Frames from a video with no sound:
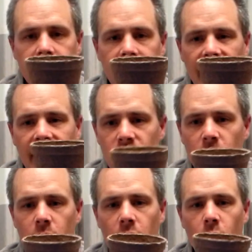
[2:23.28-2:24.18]
That's
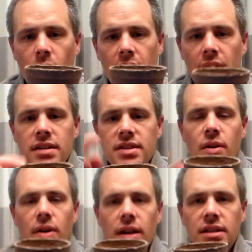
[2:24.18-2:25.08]
where we want our
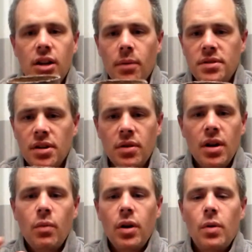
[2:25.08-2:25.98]
soil to go up to.
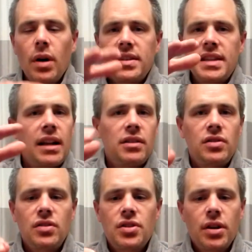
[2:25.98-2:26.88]
We don't want the
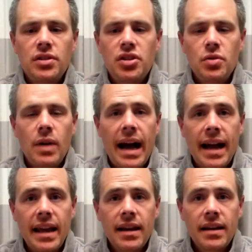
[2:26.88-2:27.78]
soil too
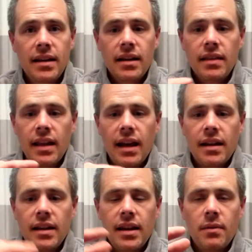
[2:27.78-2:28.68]
high
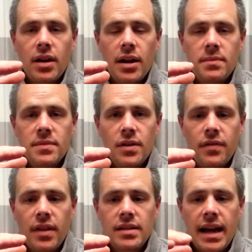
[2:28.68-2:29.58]
that it comes
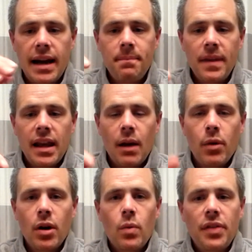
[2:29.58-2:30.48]
over the top, and
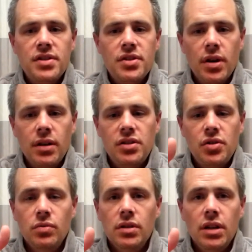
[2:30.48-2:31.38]
we don't want the soil
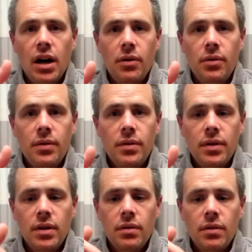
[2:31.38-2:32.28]
too low.
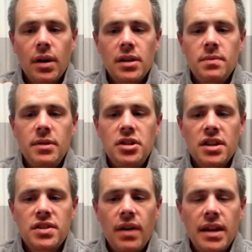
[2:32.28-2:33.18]
We want it to be
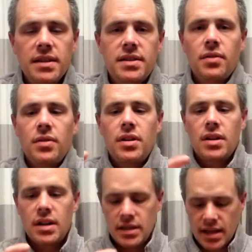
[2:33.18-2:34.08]
just right. So you're
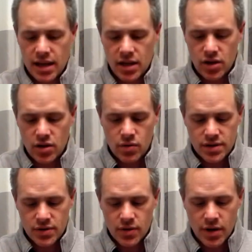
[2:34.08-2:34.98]
going to take your
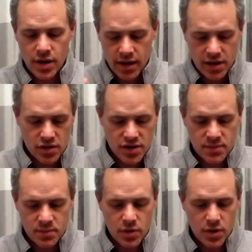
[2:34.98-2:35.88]
soil and your
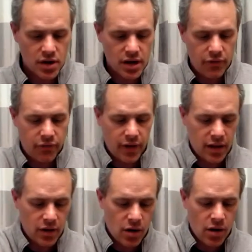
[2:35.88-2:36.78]
spoon, and you're going to fill
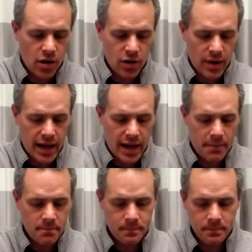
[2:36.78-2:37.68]
it all the way
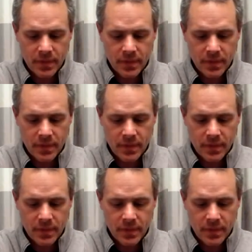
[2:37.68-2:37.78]
up